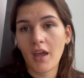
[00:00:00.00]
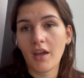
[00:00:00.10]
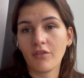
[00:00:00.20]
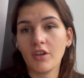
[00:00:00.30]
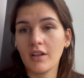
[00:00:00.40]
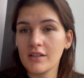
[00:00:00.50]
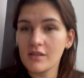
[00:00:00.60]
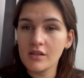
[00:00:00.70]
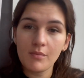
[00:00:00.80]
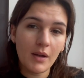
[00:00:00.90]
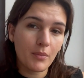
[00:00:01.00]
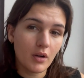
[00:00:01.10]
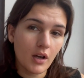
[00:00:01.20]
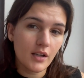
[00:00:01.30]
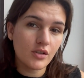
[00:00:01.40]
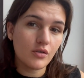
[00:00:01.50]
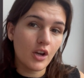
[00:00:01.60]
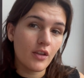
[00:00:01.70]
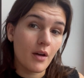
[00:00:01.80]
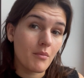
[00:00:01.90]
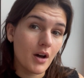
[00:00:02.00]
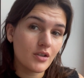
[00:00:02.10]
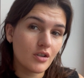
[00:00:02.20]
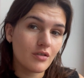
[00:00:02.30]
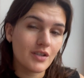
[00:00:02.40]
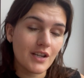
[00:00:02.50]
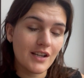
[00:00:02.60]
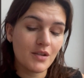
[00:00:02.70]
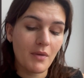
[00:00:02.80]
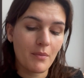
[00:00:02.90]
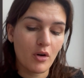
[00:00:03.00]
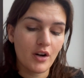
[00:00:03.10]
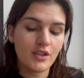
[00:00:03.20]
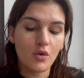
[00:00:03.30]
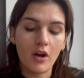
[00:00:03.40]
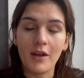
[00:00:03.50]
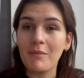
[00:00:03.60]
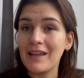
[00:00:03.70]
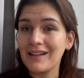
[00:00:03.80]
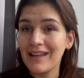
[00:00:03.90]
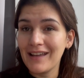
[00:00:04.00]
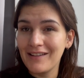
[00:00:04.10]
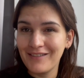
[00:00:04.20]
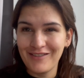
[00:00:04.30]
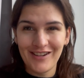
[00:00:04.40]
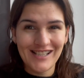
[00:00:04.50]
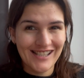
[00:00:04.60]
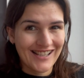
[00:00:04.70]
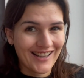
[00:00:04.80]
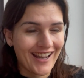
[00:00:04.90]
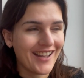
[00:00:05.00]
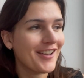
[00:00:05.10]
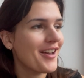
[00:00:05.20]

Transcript: If you listen to my podcast, you'll know that Marsha critiqued my porridge quite meanly recently.